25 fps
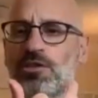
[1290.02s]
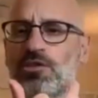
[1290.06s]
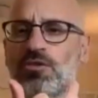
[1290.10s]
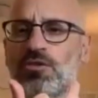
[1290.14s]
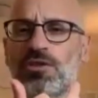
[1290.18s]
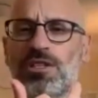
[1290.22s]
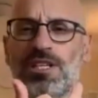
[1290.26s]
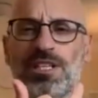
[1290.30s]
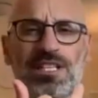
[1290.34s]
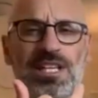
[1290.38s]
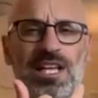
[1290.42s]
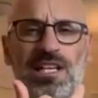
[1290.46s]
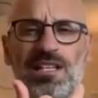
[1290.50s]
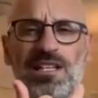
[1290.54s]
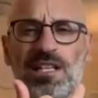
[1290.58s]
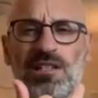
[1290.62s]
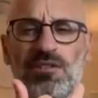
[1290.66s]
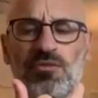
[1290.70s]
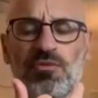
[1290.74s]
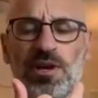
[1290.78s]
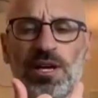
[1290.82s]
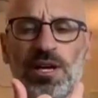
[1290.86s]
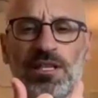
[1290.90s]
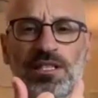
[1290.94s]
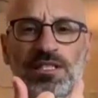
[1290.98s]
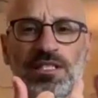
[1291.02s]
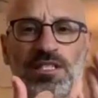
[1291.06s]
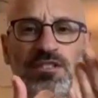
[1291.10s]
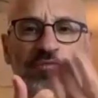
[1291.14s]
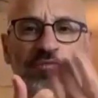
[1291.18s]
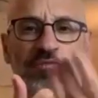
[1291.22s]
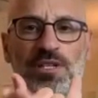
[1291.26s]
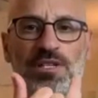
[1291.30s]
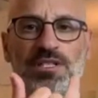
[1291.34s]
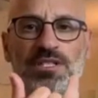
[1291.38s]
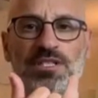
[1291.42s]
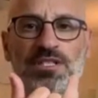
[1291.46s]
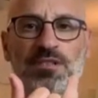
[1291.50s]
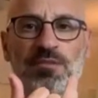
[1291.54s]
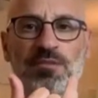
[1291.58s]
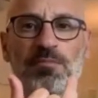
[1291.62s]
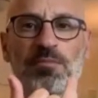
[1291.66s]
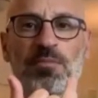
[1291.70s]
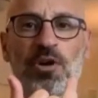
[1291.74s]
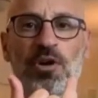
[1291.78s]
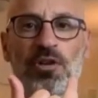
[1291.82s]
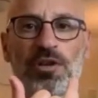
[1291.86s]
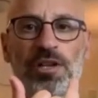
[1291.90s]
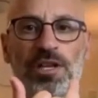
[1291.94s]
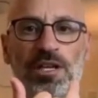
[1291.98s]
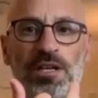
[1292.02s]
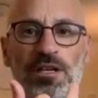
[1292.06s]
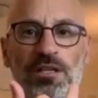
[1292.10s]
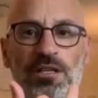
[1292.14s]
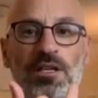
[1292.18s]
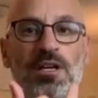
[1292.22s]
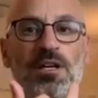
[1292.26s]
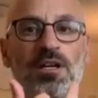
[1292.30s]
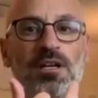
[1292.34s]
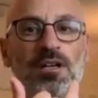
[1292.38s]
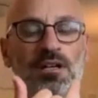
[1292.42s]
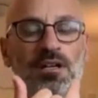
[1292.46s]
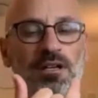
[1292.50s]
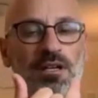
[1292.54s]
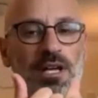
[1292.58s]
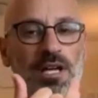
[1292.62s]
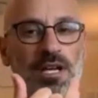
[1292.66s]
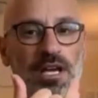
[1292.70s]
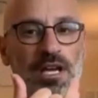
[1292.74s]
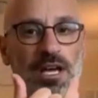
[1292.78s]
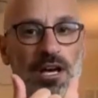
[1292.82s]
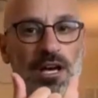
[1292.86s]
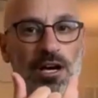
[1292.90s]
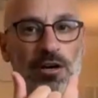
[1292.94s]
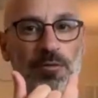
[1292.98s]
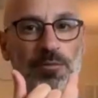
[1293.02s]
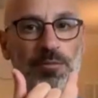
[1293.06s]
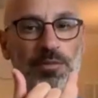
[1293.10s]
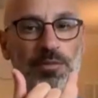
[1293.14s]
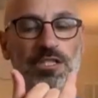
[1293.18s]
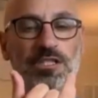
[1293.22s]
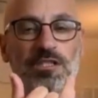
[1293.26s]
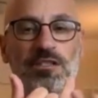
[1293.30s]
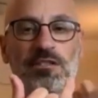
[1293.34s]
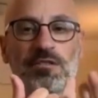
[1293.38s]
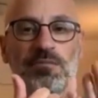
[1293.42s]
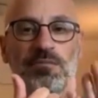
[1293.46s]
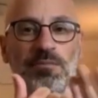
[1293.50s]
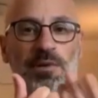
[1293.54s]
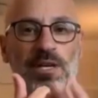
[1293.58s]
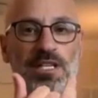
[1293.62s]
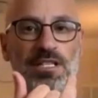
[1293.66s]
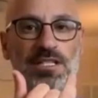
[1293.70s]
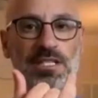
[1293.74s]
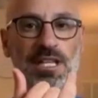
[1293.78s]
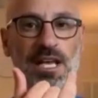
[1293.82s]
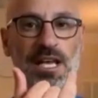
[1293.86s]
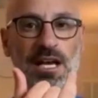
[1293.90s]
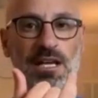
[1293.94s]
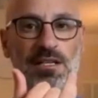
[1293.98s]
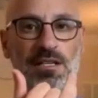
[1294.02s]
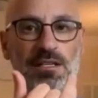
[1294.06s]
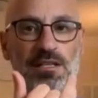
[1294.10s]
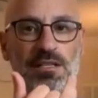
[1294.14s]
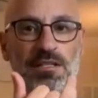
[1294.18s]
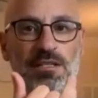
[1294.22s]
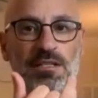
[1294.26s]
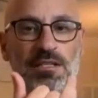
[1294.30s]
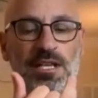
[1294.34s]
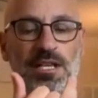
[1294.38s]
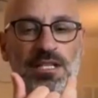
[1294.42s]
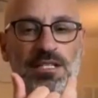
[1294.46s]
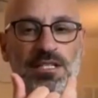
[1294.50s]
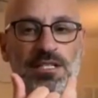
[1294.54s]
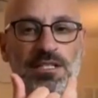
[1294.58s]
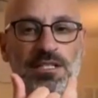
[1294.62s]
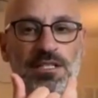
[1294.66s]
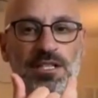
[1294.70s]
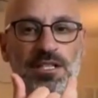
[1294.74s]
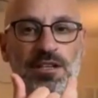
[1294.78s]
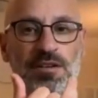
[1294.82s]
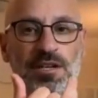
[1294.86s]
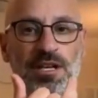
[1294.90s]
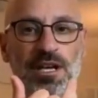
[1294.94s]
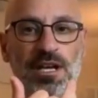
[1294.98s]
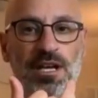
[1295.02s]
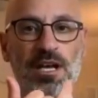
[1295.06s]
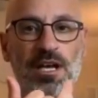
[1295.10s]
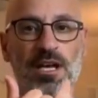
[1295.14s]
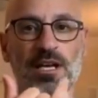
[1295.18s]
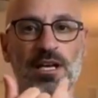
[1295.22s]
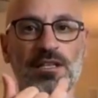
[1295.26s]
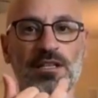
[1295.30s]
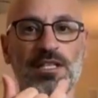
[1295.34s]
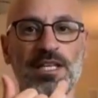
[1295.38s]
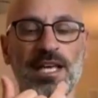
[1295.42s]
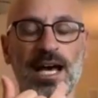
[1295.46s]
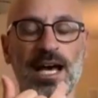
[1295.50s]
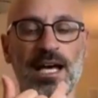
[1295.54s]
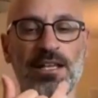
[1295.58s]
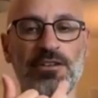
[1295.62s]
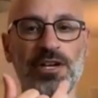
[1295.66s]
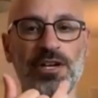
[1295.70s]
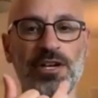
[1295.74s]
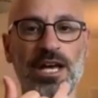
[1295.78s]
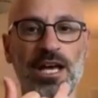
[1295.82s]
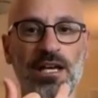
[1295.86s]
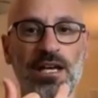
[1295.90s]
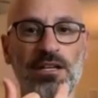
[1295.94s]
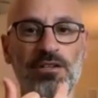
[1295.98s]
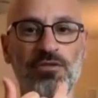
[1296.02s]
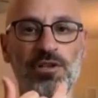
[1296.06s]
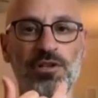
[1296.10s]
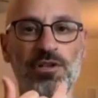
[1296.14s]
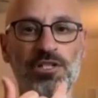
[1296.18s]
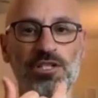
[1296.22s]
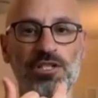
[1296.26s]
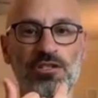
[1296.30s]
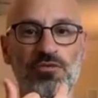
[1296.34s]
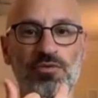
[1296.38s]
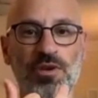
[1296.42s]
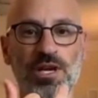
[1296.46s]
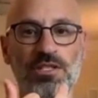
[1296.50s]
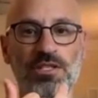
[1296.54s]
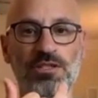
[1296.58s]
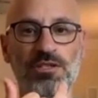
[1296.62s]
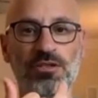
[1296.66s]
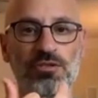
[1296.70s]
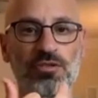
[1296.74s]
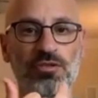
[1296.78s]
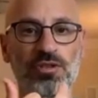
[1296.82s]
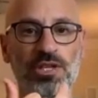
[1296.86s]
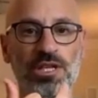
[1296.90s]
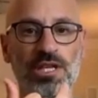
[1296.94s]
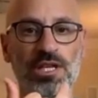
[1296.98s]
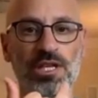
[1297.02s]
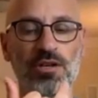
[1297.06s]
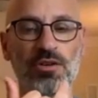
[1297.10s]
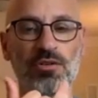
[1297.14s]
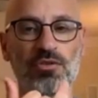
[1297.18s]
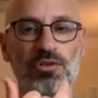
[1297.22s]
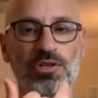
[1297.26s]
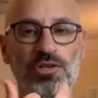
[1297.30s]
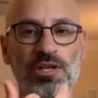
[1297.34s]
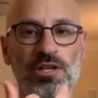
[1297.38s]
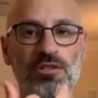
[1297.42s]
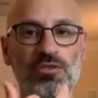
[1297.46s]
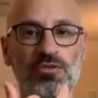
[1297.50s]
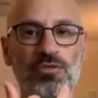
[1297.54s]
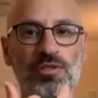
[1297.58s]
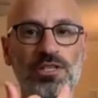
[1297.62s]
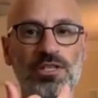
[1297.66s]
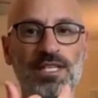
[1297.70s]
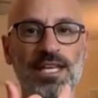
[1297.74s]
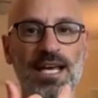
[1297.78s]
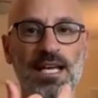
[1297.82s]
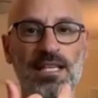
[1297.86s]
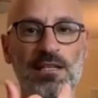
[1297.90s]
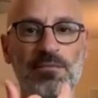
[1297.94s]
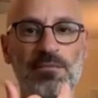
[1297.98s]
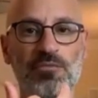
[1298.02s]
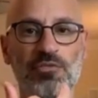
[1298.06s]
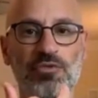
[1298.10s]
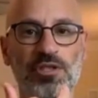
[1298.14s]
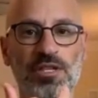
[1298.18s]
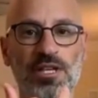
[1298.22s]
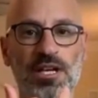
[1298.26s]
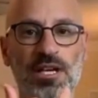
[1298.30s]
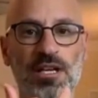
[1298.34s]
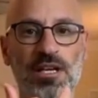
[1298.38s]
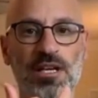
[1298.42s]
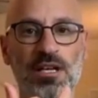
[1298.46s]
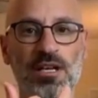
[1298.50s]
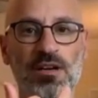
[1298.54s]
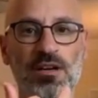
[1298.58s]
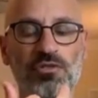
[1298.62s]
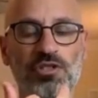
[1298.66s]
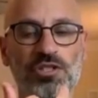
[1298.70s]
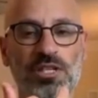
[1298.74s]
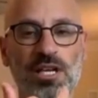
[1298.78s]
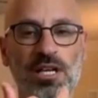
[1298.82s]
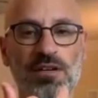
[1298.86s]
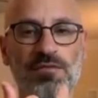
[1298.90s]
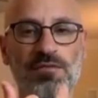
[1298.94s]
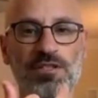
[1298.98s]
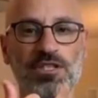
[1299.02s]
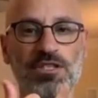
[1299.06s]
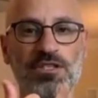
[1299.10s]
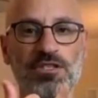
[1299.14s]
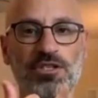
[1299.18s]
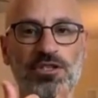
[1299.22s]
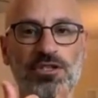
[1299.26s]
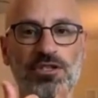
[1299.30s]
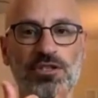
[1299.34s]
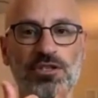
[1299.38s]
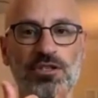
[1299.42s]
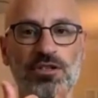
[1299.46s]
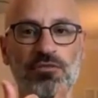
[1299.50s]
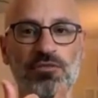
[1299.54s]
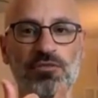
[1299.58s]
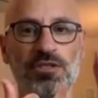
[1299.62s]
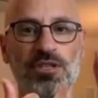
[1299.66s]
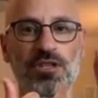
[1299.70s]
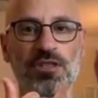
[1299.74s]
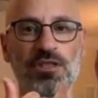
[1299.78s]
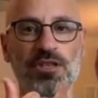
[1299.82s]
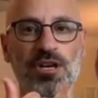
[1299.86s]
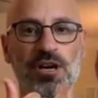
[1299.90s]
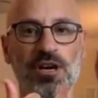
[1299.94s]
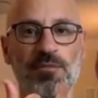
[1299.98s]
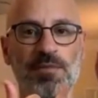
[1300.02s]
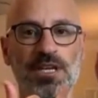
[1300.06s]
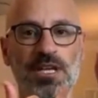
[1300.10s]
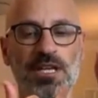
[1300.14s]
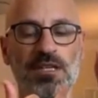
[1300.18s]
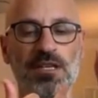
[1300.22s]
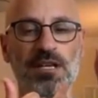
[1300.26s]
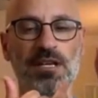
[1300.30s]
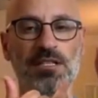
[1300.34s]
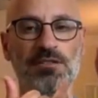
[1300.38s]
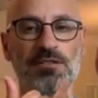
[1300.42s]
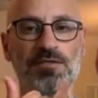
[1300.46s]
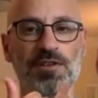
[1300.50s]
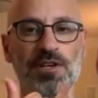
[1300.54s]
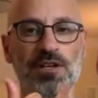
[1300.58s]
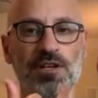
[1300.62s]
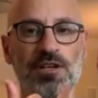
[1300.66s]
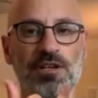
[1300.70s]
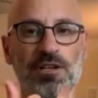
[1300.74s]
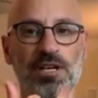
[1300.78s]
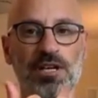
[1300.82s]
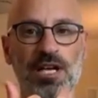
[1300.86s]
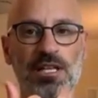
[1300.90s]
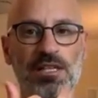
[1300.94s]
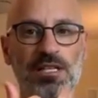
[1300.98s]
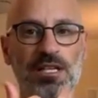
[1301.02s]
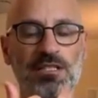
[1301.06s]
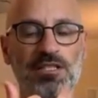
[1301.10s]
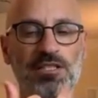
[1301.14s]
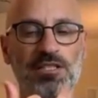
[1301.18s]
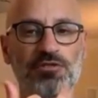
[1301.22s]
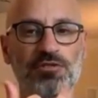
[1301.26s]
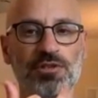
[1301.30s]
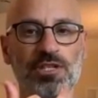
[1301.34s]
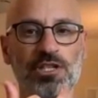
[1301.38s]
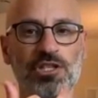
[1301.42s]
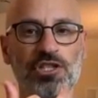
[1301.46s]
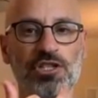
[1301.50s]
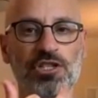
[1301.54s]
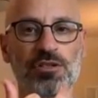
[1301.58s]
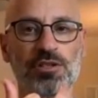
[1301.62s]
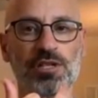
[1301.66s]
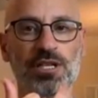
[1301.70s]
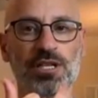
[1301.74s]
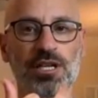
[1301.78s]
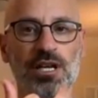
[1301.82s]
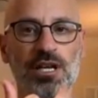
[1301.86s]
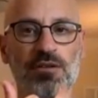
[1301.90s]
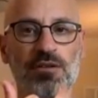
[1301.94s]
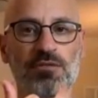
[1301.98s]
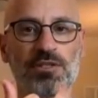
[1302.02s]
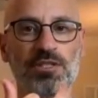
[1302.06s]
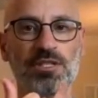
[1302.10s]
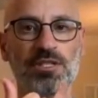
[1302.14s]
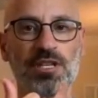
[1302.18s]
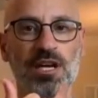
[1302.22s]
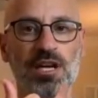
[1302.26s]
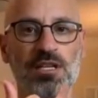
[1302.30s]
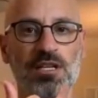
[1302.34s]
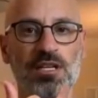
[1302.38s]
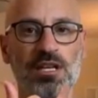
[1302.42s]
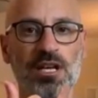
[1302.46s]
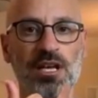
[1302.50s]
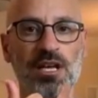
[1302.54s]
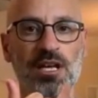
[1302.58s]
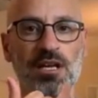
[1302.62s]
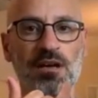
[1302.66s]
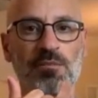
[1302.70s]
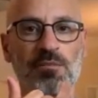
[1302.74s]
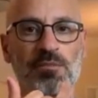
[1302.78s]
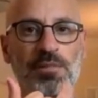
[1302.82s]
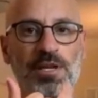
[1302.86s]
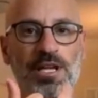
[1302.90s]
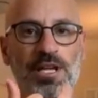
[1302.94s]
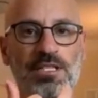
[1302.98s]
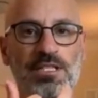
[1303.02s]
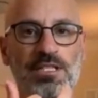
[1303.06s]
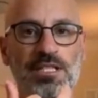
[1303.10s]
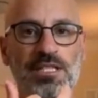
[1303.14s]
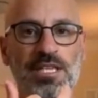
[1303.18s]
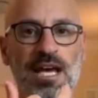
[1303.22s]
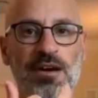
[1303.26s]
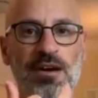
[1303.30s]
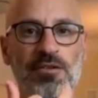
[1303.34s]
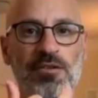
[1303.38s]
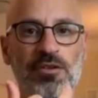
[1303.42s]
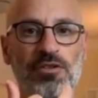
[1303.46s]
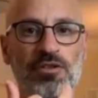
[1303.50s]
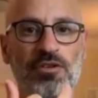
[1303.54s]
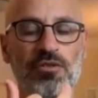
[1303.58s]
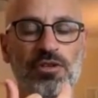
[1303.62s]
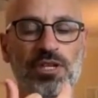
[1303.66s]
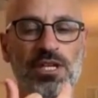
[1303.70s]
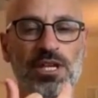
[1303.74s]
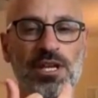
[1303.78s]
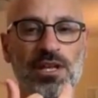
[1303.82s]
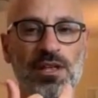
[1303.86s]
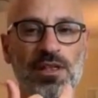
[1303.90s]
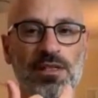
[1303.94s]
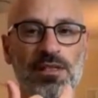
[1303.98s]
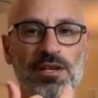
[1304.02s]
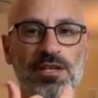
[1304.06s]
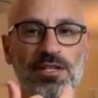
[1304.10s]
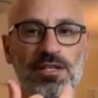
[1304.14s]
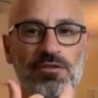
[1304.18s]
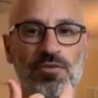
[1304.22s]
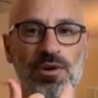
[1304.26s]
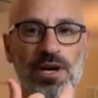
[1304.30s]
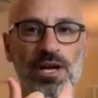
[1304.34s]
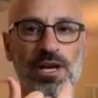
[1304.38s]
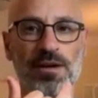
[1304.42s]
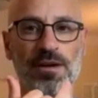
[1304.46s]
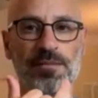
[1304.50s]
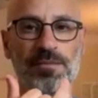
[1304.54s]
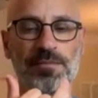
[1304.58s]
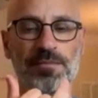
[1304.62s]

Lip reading: do it in any other way. This is really symbolic. It helps, but it's not necessary. The other hand, you can just rest on your knee, or you can do Jnana Mudra, which is kind of a circle with the thumb and index finger. And that's traditionally how it's done. Place it down on your knee this way.